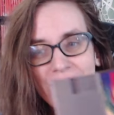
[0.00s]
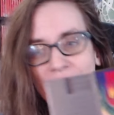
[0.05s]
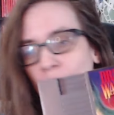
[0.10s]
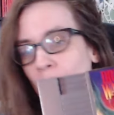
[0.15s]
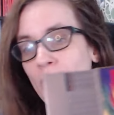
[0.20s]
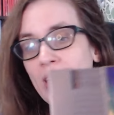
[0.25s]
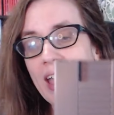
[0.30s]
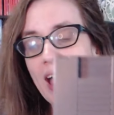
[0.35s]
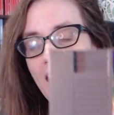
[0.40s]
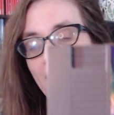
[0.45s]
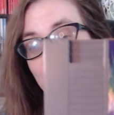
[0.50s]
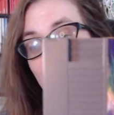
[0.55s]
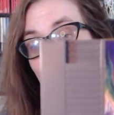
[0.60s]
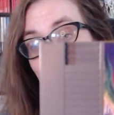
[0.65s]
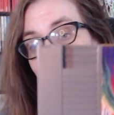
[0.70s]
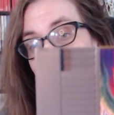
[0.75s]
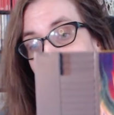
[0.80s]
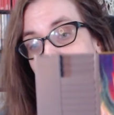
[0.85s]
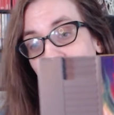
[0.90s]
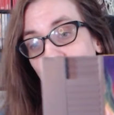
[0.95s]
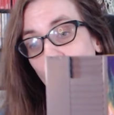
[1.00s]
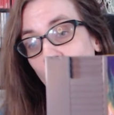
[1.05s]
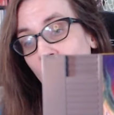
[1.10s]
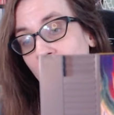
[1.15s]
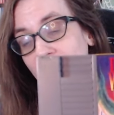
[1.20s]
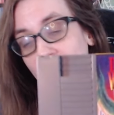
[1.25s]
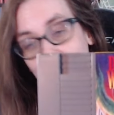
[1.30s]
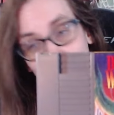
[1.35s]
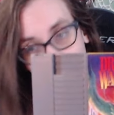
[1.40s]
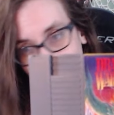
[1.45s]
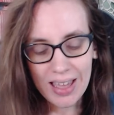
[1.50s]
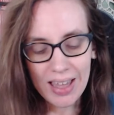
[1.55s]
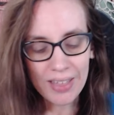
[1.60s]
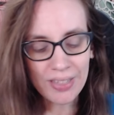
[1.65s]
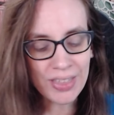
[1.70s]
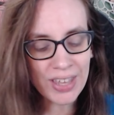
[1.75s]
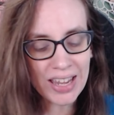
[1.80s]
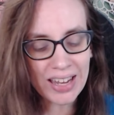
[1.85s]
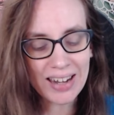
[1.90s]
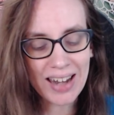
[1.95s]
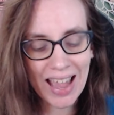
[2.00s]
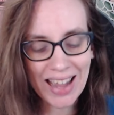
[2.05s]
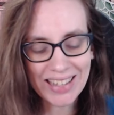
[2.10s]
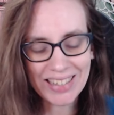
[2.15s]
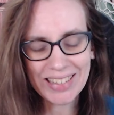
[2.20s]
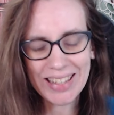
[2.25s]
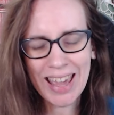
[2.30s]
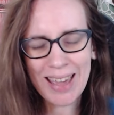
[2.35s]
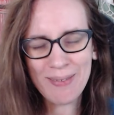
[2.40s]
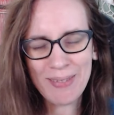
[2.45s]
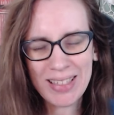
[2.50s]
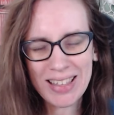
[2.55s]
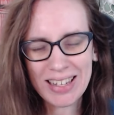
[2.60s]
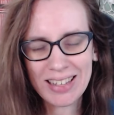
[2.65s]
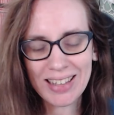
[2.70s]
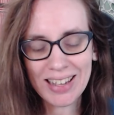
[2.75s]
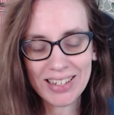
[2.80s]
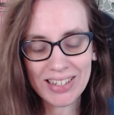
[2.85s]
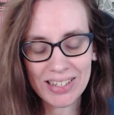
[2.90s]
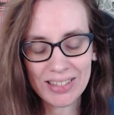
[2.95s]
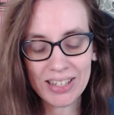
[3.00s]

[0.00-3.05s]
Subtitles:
We have Dragon Warrior. The next game in the collection,